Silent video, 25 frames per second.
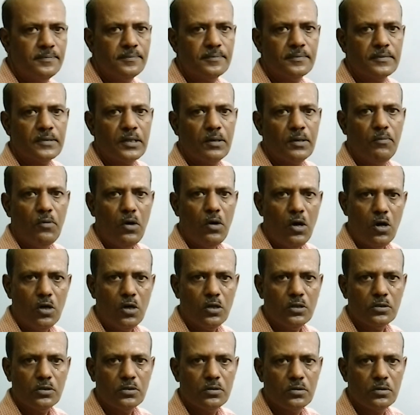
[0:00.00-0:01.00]

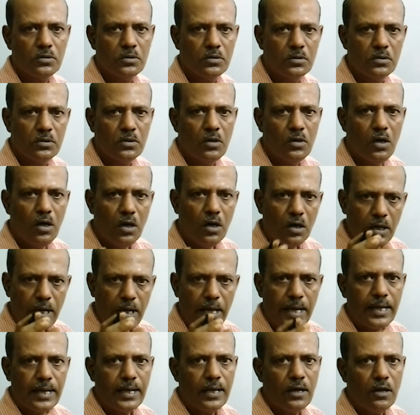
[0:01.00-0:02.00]
box or
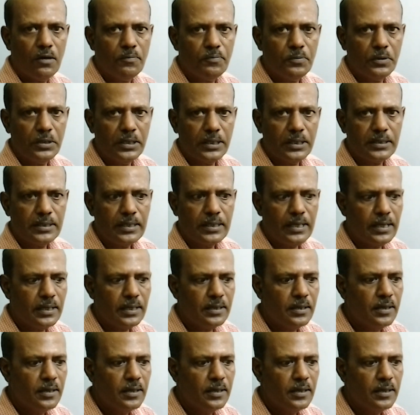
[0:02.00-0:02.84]
angle of projection,